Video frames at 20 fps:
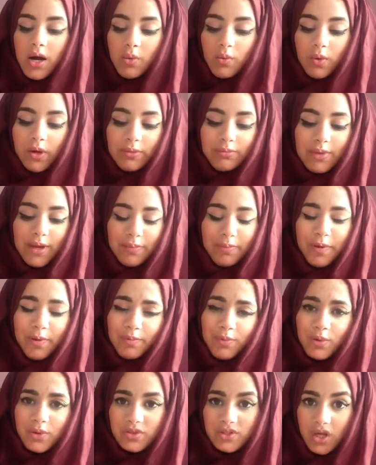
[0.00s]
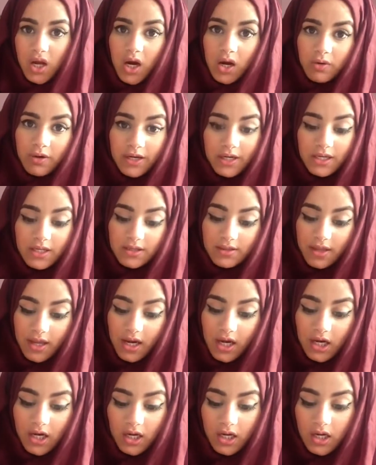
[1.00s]
When my pimple is already
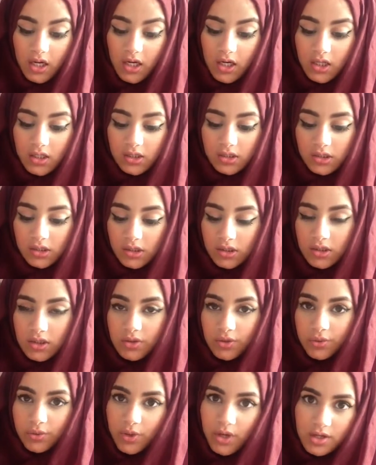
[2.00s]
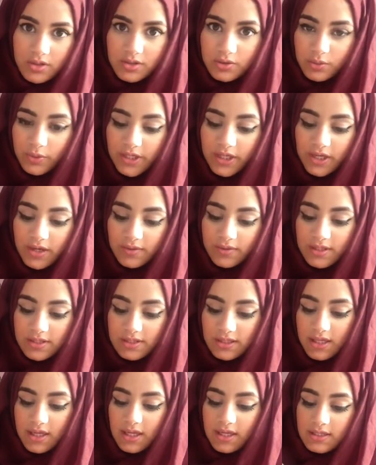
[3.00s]
there, gross video
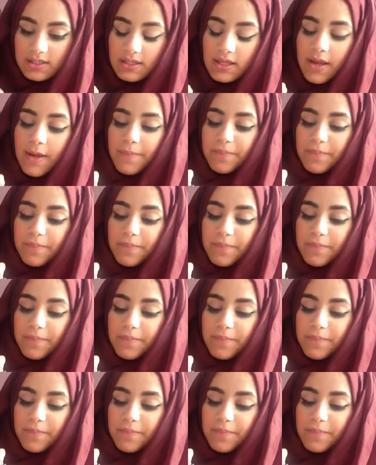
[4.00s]
this is,